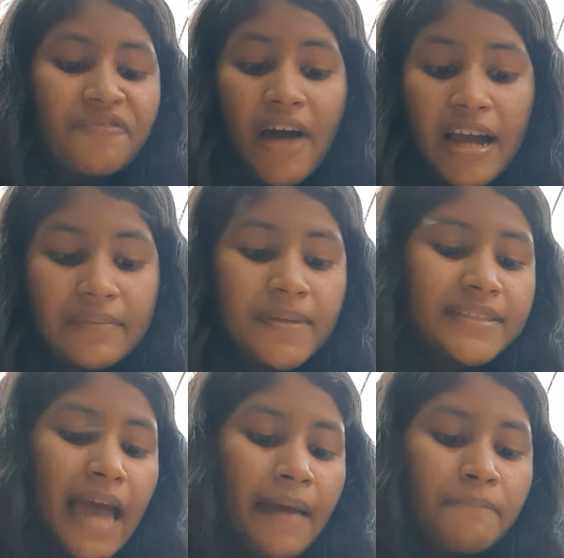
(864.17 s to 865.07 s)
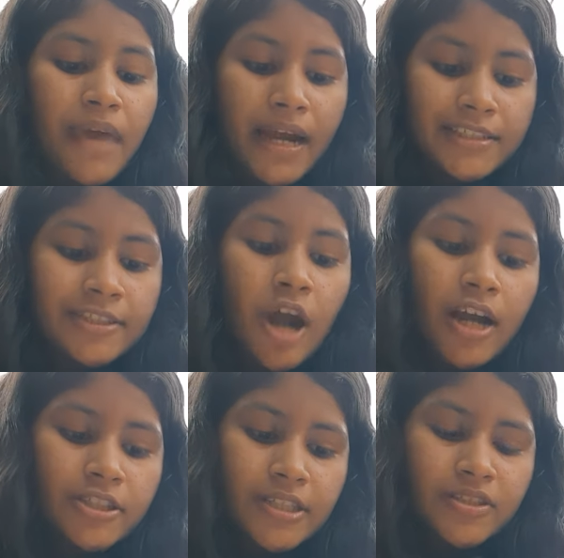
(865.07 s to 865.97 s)
fibers and duct
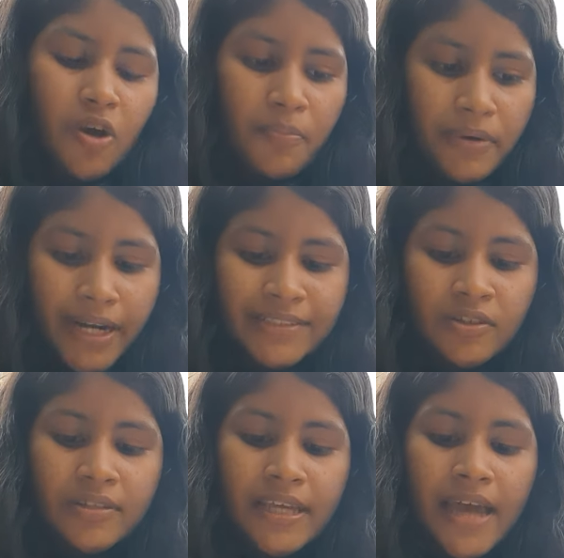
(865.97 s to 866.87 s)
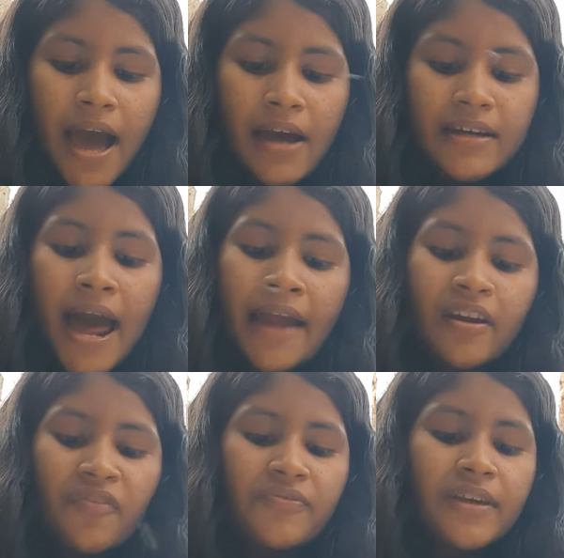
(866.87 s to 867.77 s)
structures on bread. So they are a
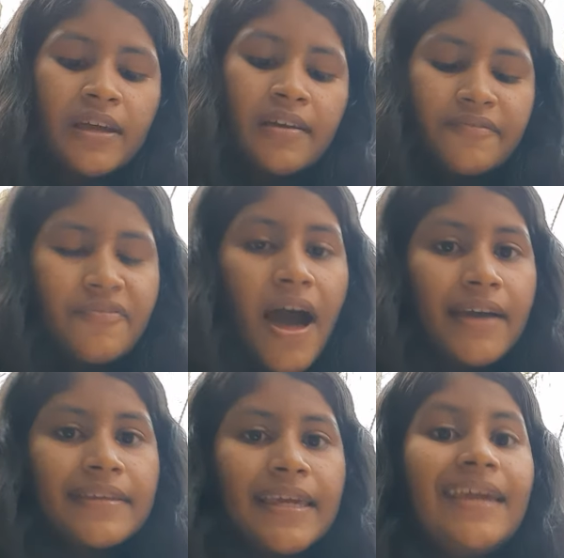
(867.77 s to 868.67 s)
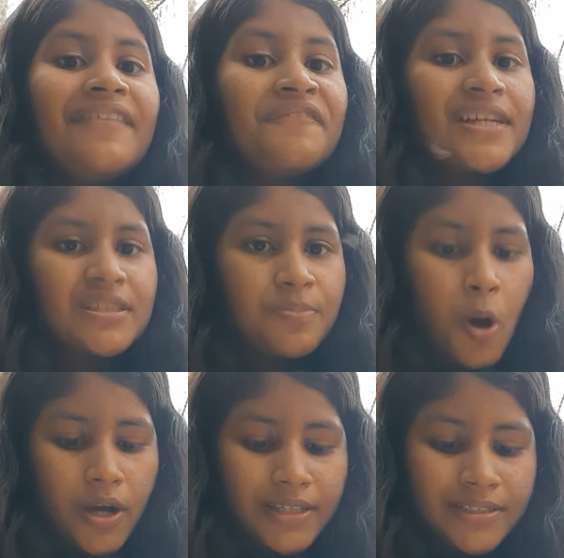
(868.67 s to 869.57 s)
kind of fungi which
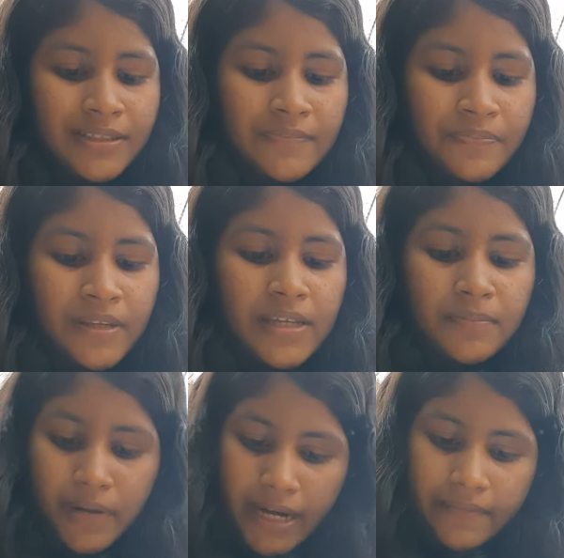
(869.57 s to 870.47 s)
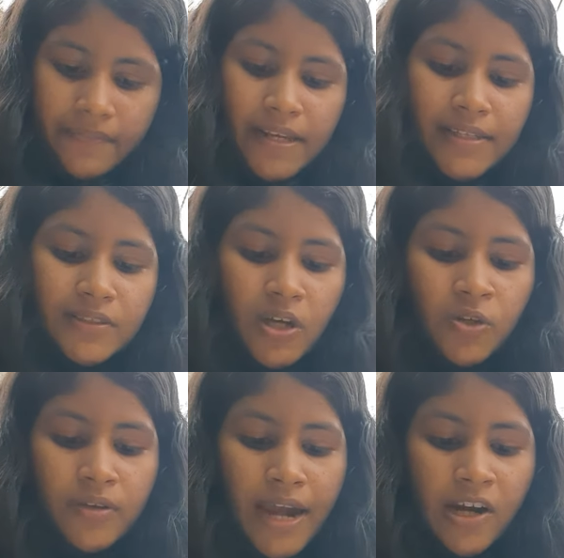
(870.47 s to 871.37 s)
spoils bread. So
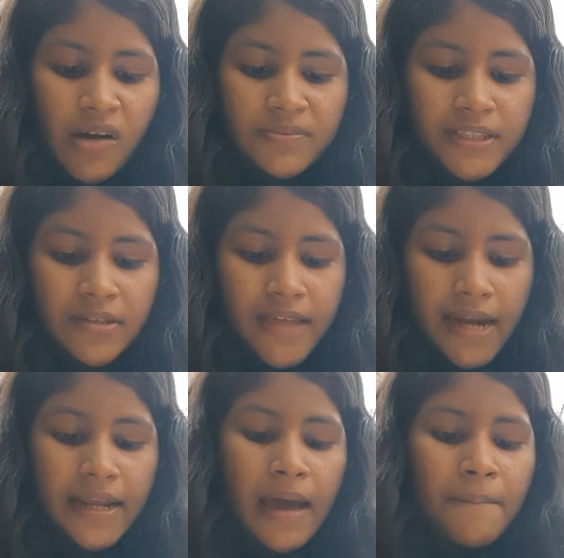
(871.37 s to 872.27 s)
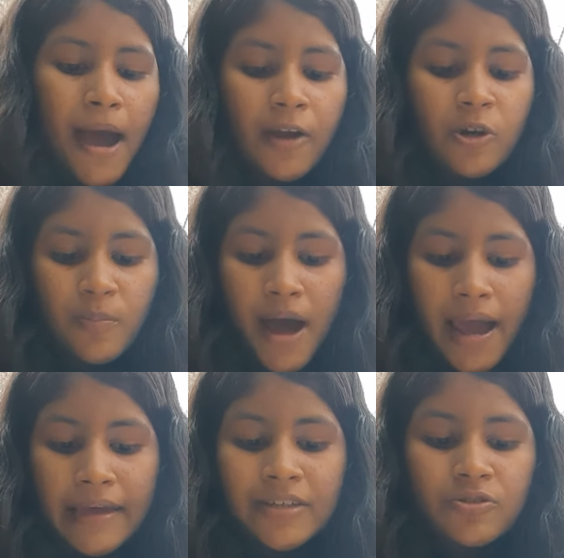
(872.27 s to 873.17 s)
you can observe that
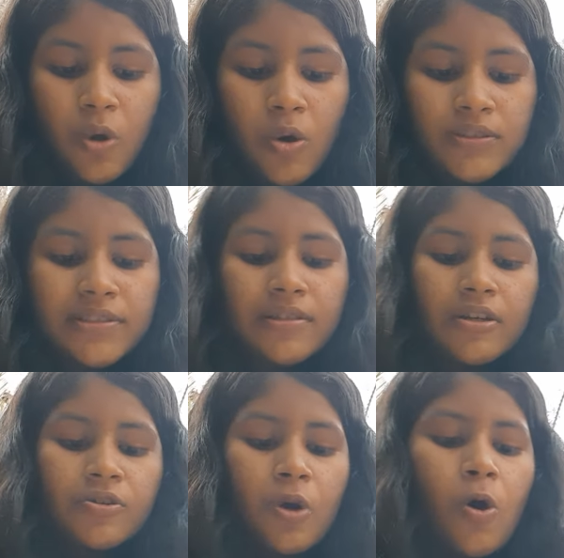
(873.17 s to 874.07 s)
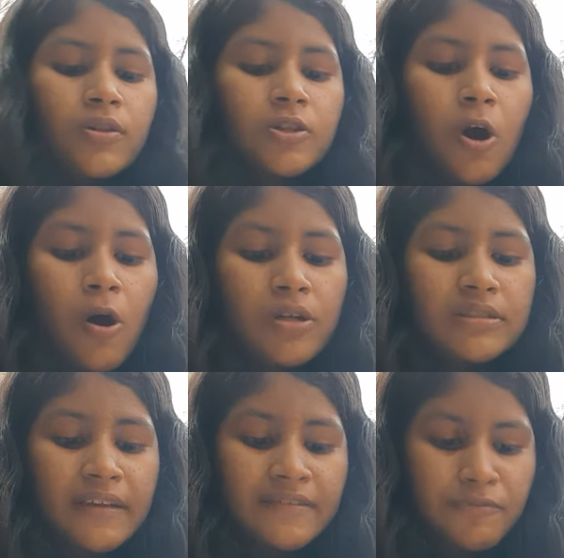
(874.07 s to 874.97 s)
microbial growth
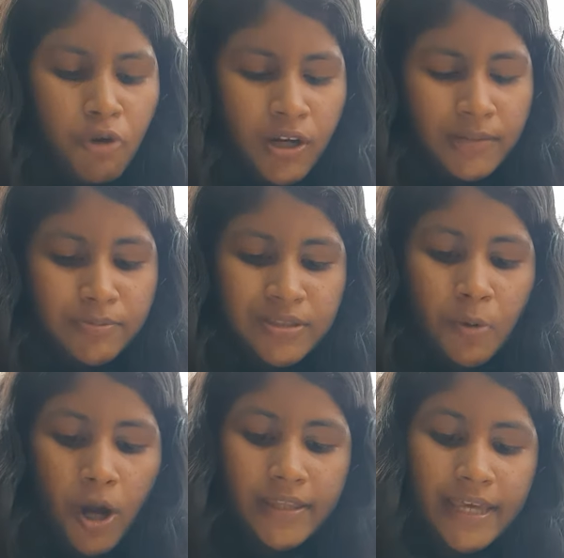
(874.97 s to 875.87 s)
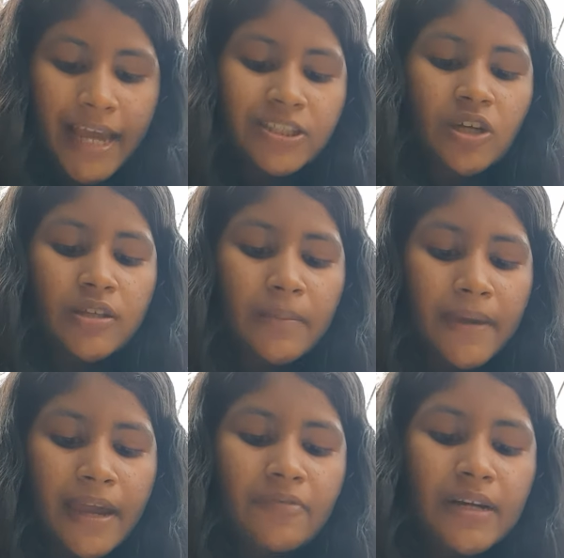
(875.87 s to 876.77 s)
causes food spoilage. So the
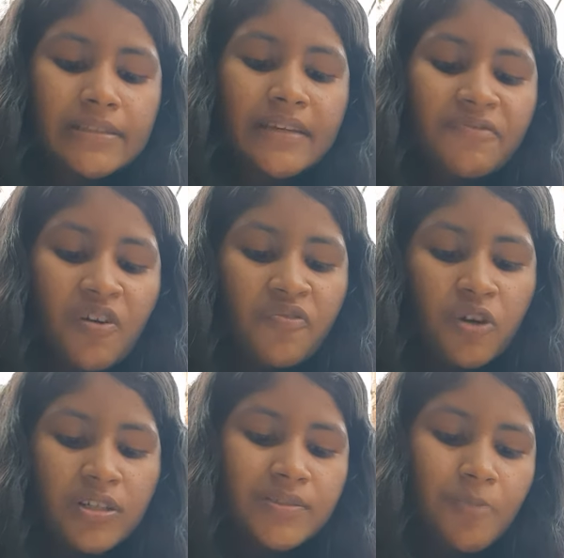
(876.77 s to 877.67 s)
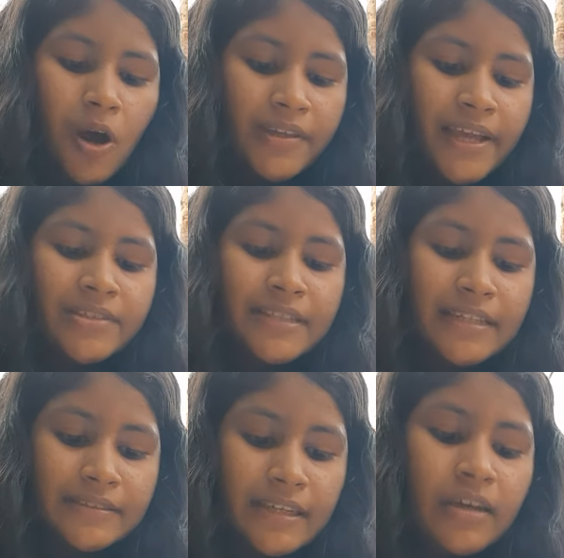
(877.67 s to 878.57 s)
main reason for food spoilage
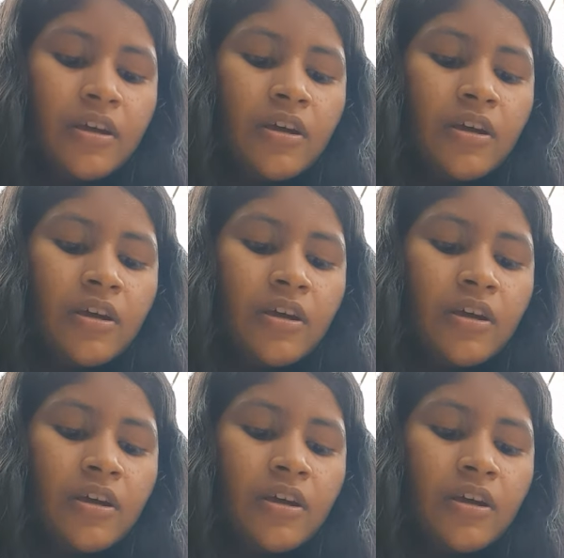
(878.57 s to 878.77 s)
is the